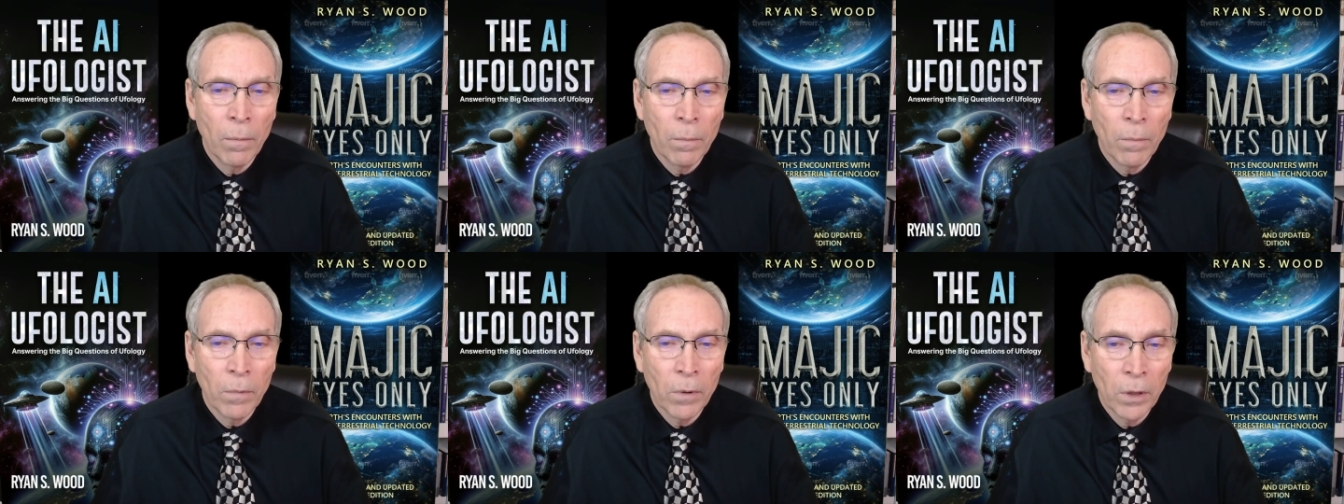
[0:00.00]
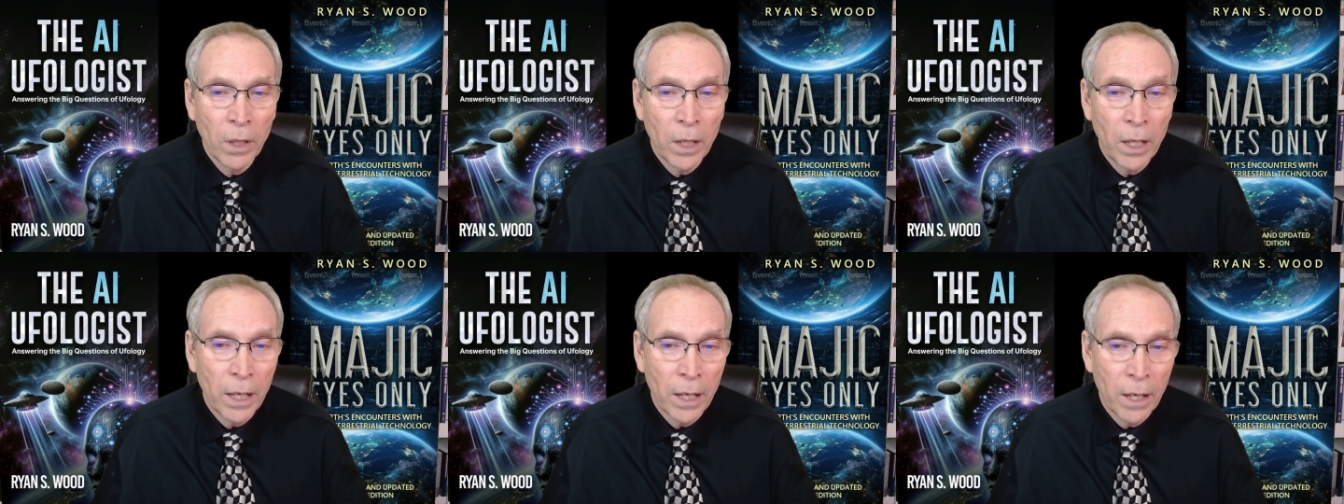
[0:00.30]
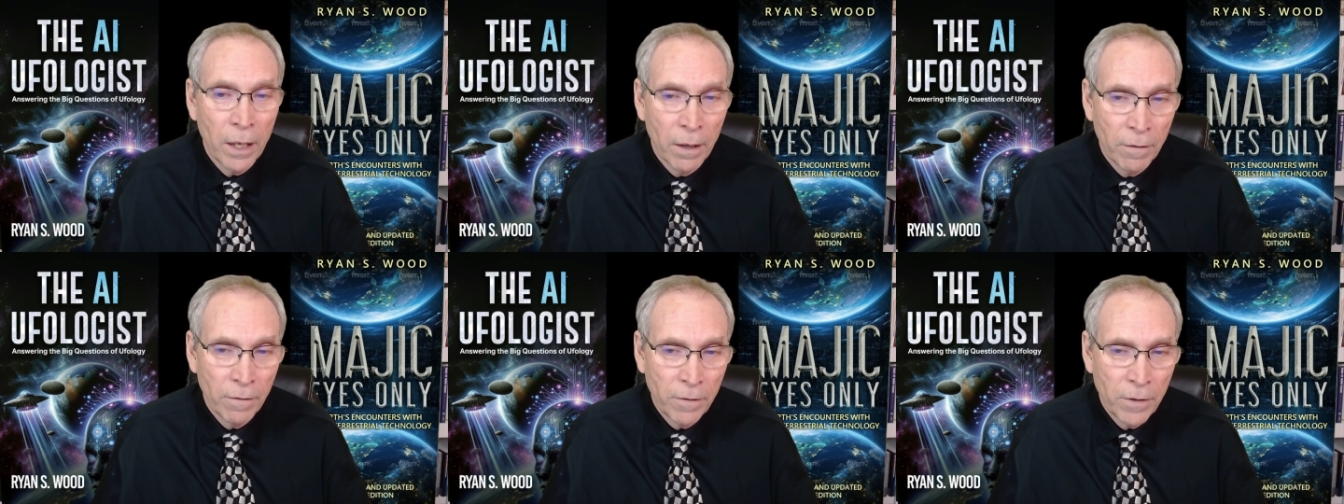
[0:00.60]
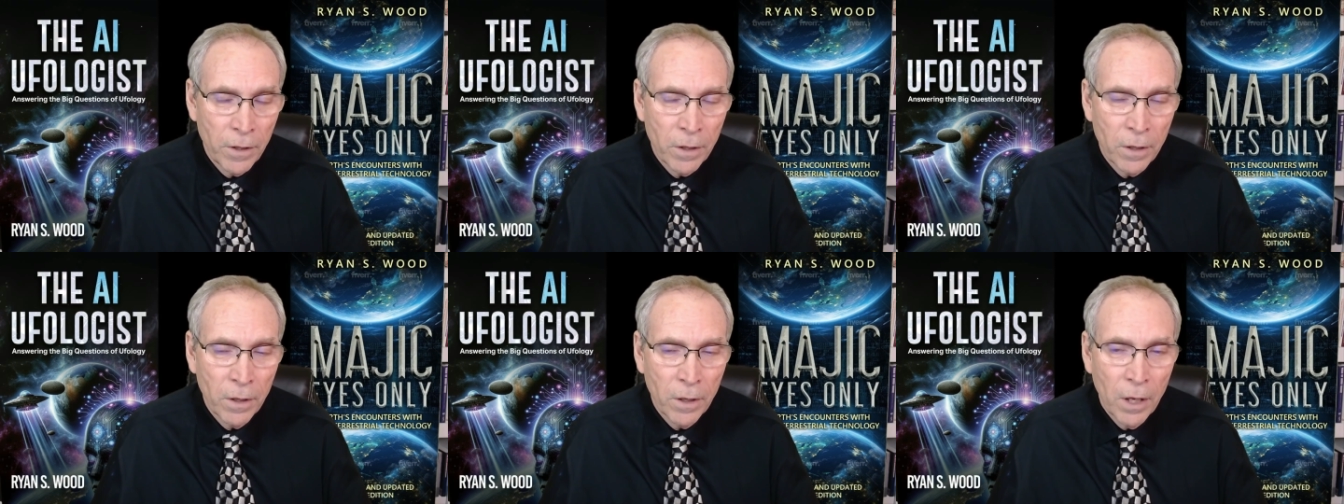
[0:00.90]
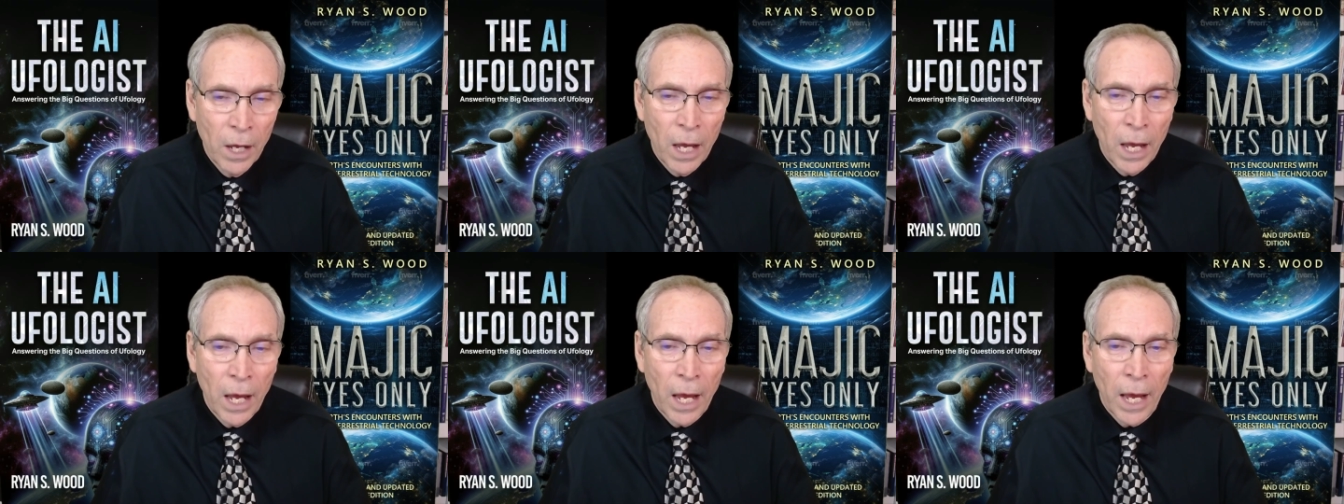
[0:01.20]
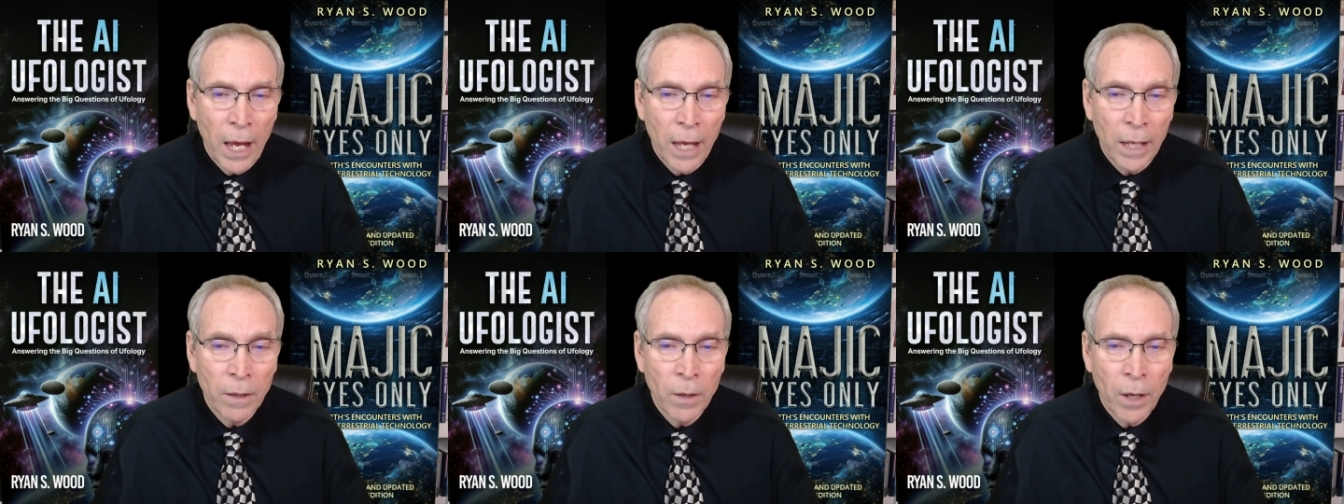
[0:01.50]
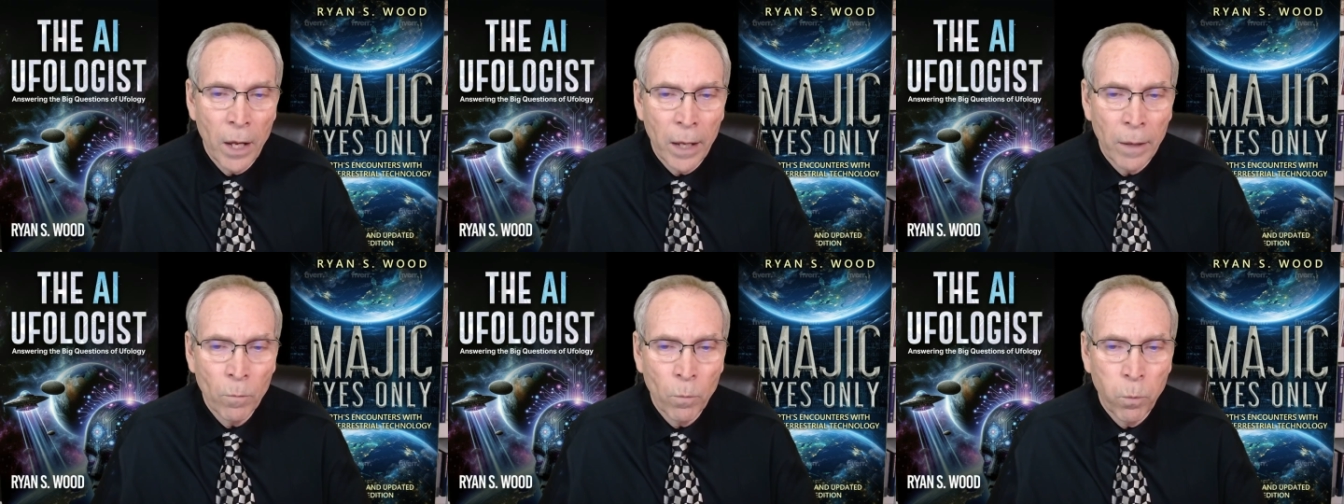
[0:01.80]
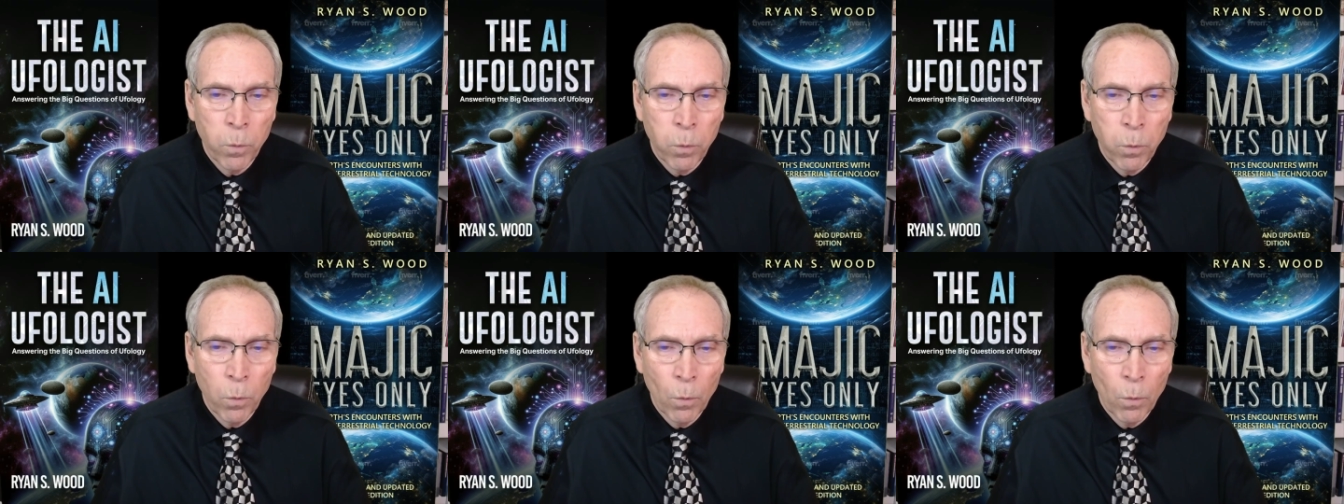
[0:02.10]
lived, and